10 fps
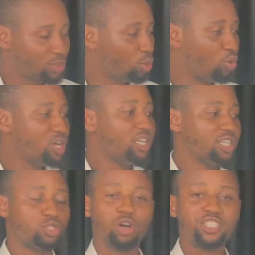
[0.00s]
So
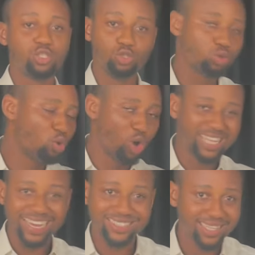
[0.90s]
it's until you go on
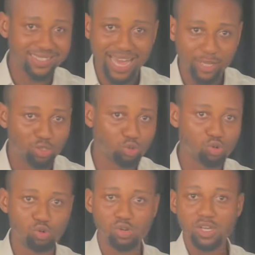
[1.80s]
and register the
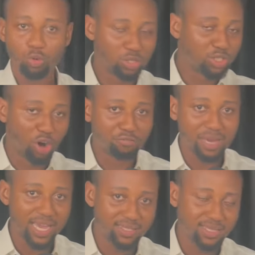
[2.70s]
title with the
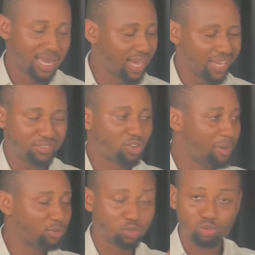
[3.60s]
government. If the
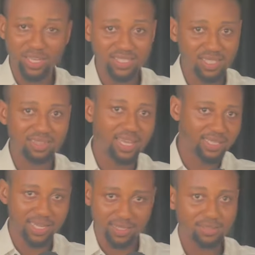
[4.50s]
government wants to do anything there,
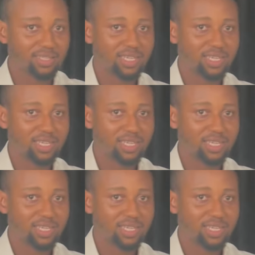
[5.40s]
then